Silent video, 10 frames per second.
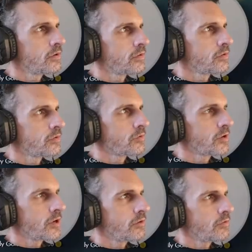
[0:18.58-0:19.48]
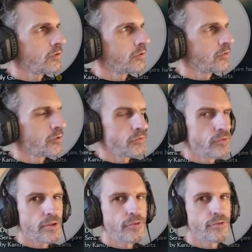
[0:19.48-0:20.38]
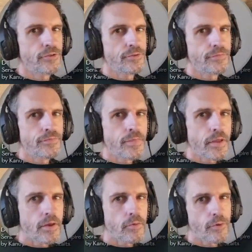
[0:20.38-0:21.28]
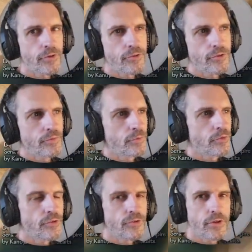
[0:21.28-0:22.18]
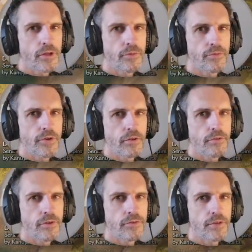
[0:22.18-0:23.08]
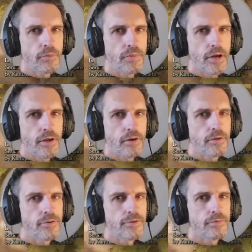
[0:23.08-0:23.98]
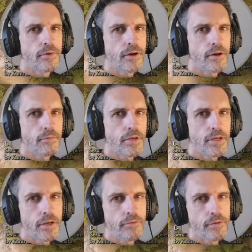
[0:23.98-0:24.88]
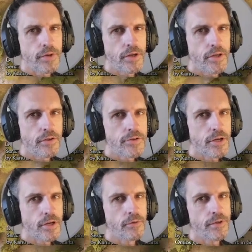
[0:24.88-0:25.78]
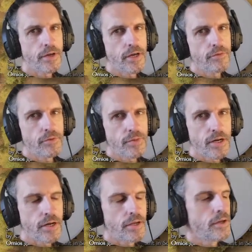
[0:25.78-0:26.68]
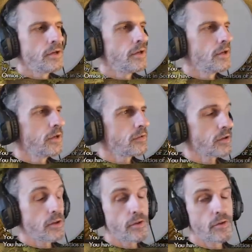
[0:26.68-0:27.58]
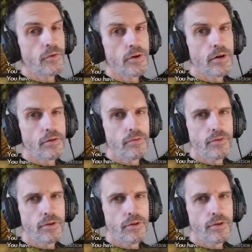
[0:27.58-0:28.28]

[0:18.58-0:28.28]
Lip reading: little town, or a little village, which we're just going to keep following the same pattern, meeting everybody, checking what they have to buy, taking note of